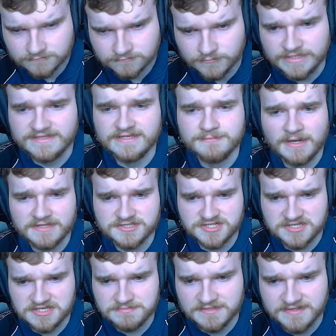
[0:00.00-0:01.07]
We did manage to
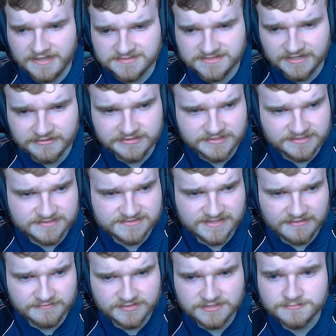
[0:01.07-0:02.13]
keep the dexterity to
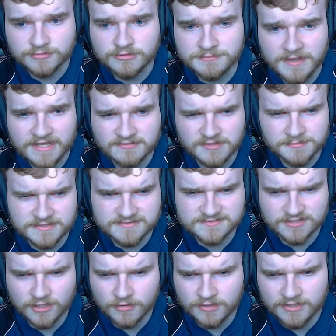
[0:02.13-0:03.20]
70, but we made him a bit
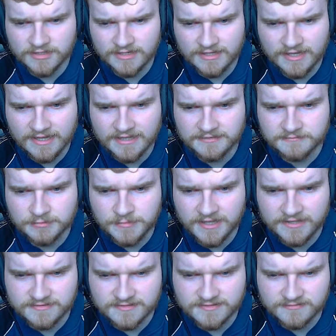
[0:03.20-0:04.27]
slower and we
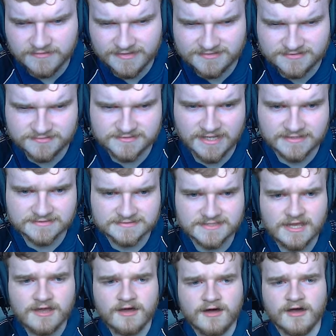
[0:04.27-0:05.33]
made defensive stats
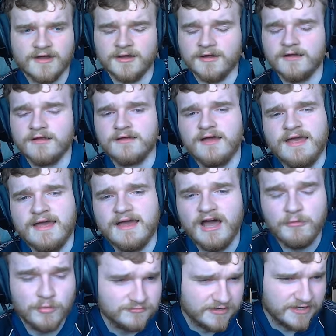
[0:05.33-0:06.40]
higher. I
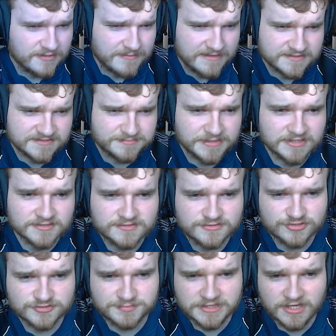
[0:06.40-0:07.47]
wouldn't recommend this build
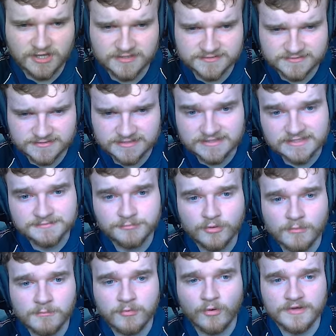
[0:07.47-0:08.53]
just because you did
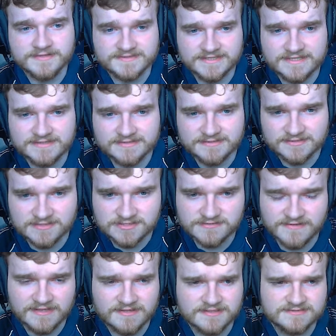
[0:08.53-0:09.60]
put points into
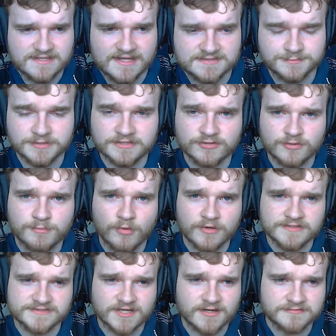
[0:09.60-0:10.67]
defending stats, but you took
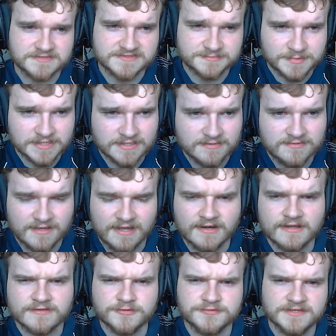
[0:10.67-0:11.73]
points off the speed, and
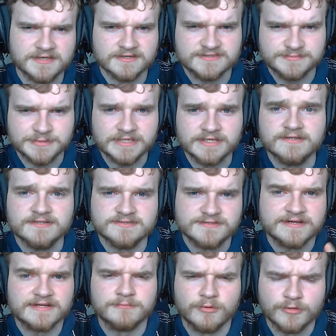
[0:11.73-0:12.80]
I do think speed is
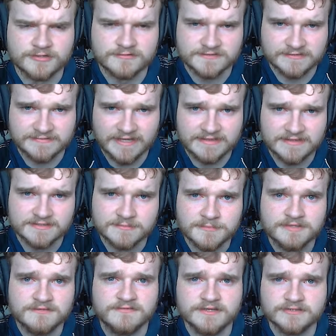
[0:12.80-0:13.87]
very important for defending in
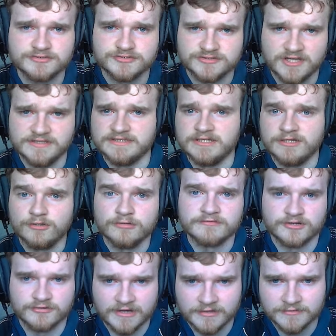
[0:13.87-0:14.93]
midfield just because you can cover
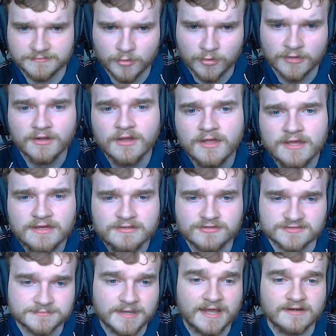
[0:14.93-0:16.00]
ground more. It
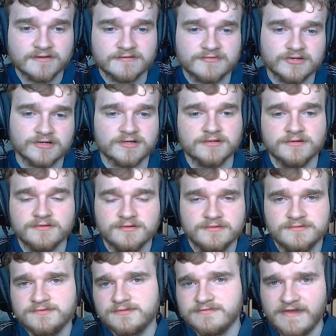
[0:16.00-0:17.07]
doesn't matter if your
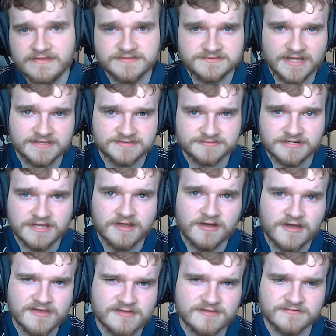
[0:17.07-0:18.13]
defensive stats are really
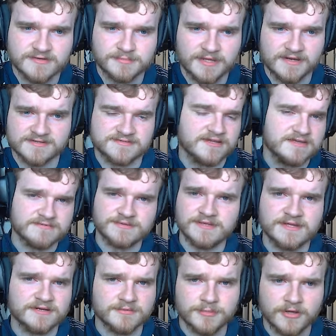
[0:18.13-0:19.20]
high if your player's not even
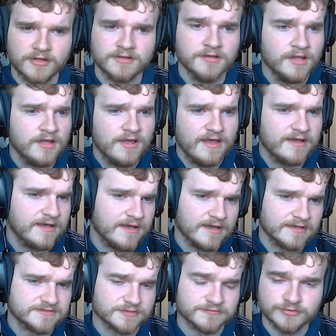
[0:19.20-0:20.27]
near the ball.
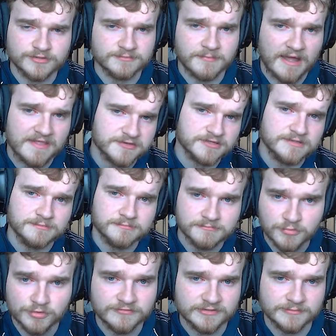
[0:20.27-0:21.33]
So if you can manually
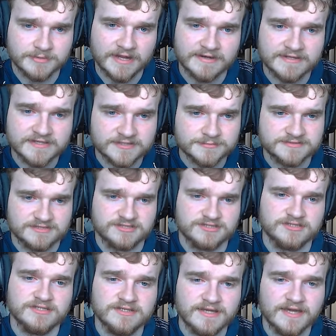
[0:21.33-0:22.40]
move your player into
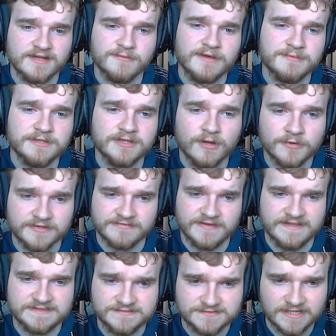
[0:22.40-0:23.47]
position, you can get away with lower
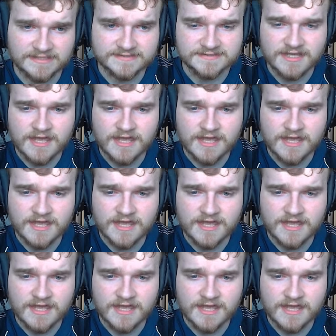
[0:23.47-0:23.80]
defensive stats.